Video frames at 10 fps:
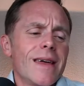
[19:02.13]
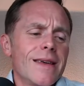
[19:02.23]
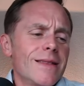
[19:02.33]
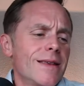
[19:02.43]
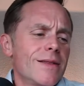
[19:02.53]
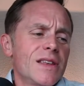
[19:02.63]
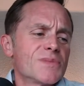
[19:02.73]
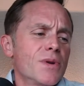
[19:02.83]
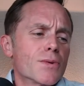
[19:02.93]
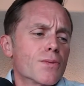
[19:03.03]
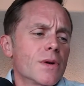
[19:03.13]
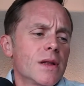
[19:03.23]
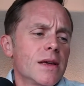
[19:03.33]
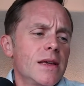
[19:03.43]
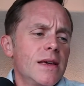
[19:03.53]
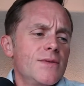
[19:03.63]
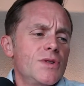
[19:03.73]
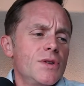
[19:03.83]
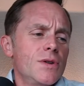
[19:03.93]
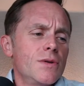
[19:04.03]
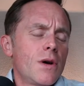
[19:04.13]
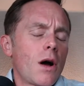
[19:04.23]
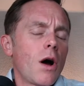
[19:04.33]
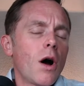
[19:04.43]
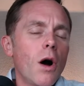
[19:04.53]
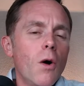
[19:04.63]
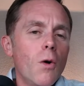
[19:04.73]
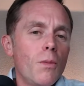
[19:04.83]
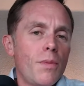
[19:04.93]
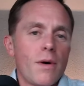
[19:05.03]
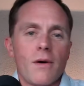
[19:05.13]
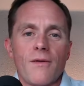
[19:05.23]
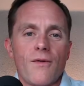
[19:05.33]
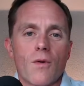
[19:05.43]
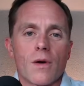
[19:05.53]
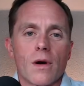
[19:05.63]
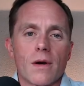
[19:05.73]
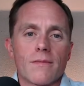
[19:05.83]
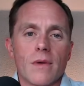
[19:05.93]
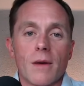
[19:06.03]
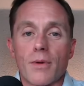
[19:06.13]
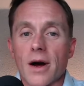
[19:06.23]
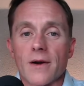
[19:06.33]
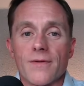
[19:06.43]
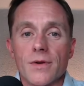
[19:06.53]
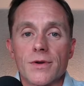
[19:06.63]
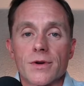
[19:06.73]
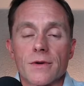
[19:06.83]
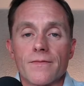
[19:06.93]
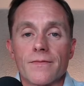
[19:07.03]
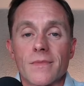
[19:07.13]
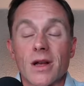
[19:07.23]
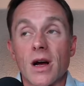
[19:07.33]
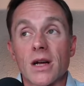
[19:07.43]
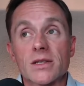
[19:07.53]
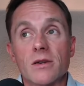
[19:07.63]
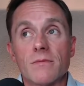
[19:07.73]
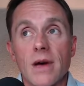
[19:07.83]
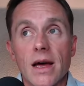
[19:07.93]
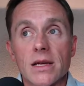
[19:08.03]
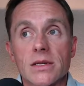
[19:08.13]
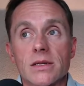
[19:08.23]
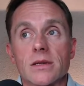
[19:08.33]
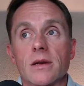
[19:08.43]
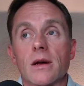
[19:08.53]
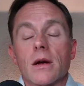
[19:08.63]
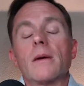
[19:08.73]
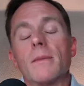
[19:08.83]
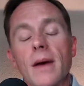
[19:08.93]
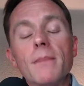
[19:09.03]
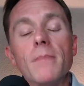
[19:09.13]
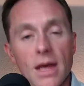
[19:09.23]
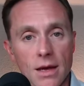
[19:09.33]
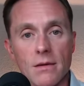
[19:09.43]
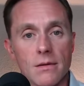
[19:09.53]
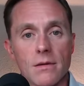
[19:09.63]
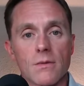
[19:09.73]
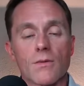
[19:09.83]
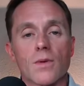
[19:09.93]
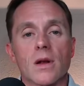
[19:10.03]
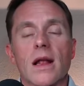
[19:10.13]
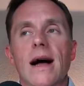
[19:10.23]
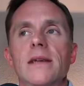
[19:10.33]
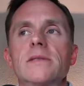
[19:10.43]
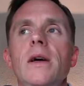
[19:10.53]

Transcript: this book really gives you hope for a brighter future. It also it made me realize